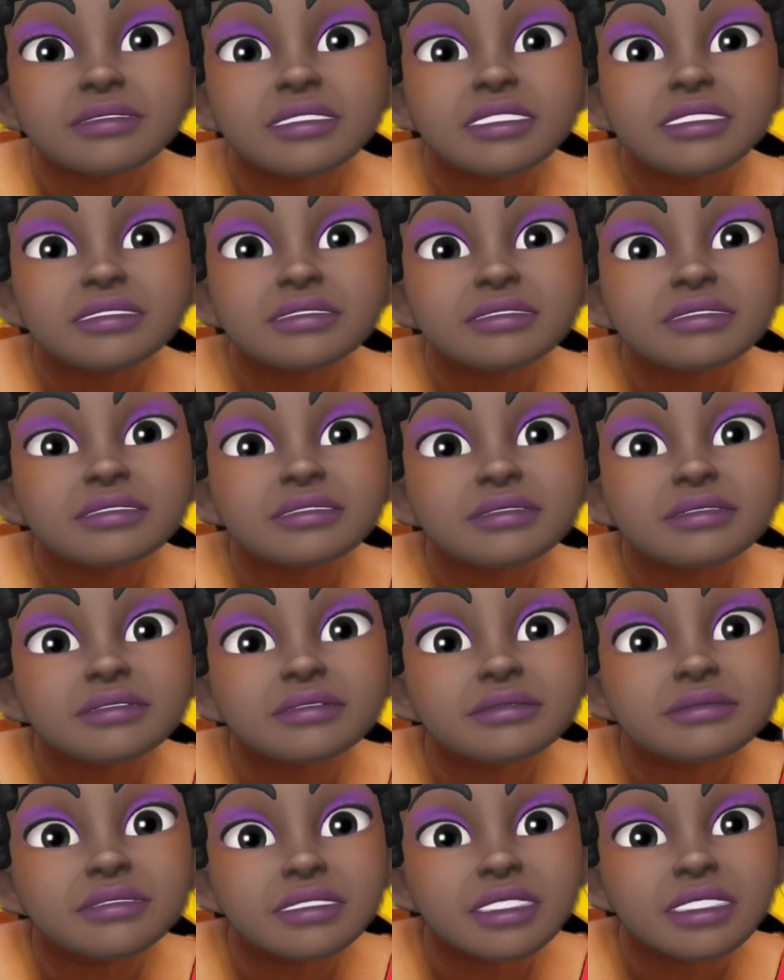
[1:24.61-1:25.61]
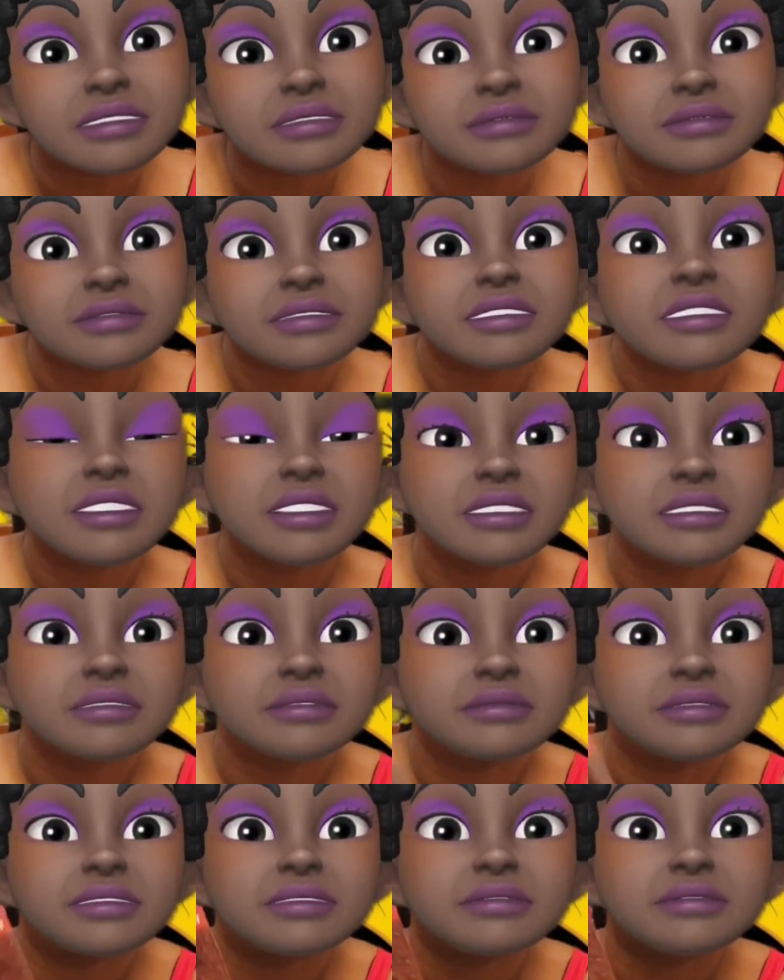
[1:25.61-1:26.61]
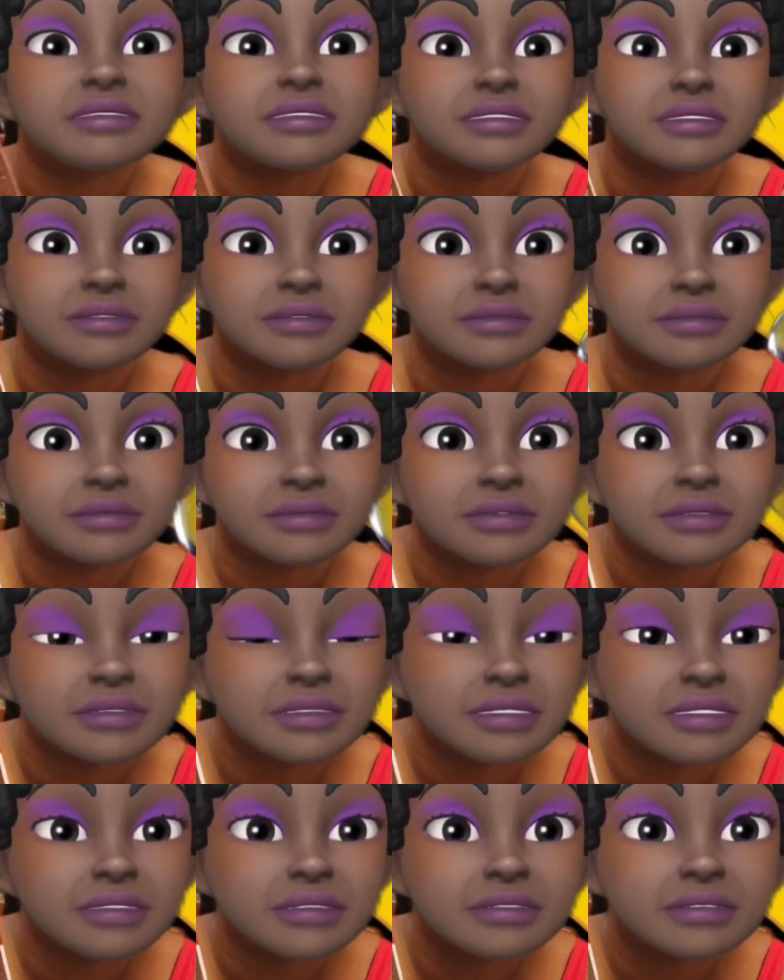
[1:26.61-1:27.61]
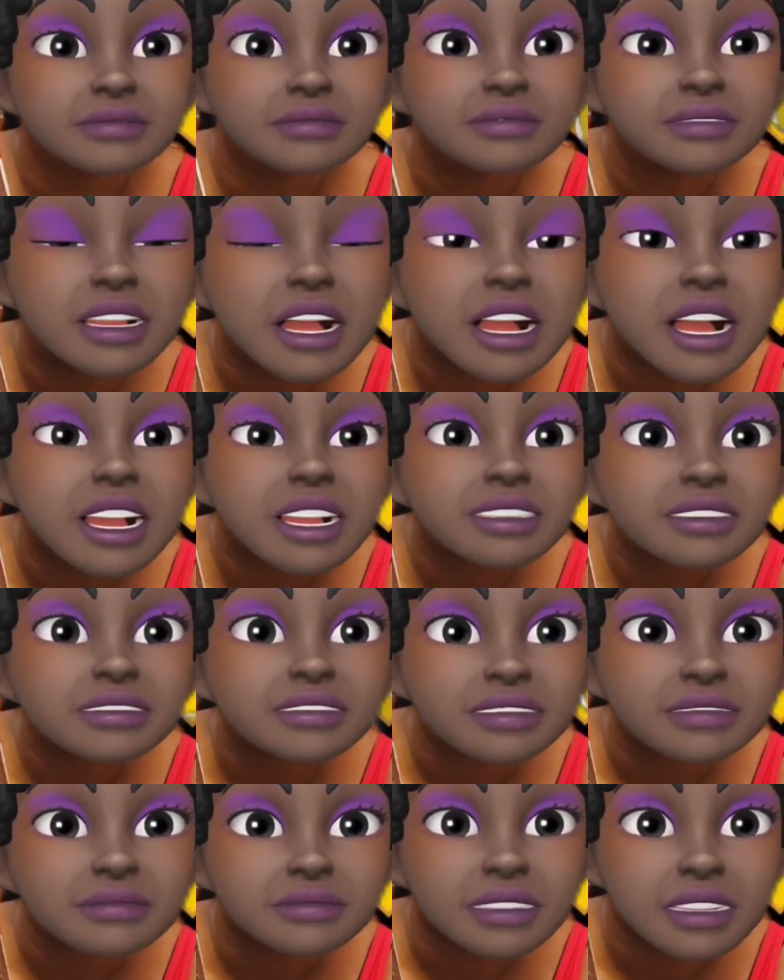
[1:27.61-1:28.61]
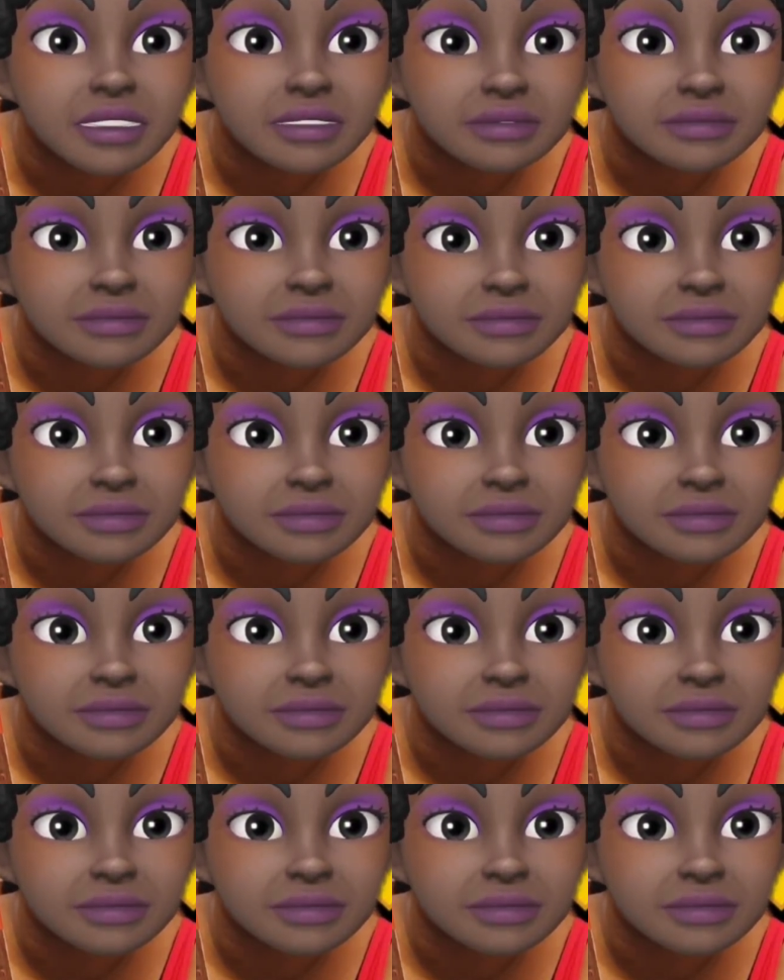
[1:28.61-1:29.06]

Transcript: Francis Quest Wessing from the ISIS papers.